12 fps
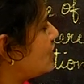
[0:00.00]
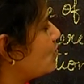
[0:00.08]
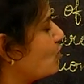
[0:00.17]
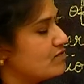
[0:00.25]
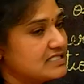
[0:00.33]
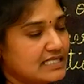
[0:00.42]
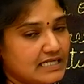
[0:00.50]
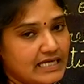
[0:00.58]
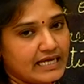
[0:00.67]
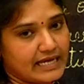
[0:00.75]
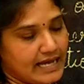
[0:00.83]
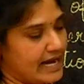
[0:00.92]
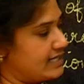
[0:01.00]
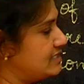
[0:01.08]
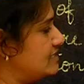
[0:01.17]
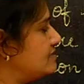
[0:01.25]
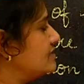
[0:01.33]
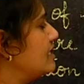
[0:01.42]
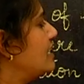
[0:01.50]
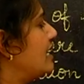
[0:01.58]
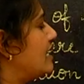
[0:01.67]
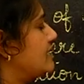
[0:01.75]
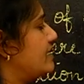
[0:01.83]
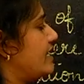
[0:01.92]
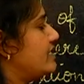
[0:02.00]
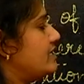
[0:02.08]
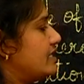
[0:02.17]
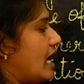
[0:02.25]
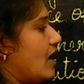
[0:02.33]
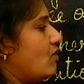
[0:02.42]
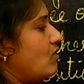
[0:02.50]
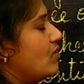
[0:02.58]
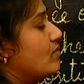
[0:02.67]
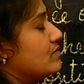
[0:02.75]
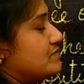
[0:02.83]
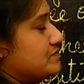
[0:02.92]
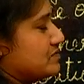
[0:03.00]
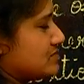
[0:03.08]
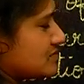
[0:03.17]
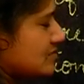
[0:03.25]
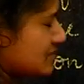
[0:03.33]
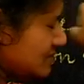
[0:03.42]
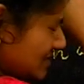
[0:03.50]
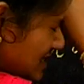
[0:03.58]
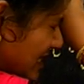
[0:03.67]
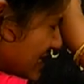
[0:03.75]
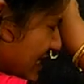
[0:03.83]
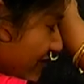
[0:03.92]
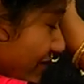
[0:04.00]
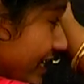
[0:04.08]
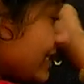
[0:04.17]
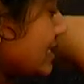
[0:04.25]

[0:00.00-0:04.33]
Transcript: over the candle. And then now divide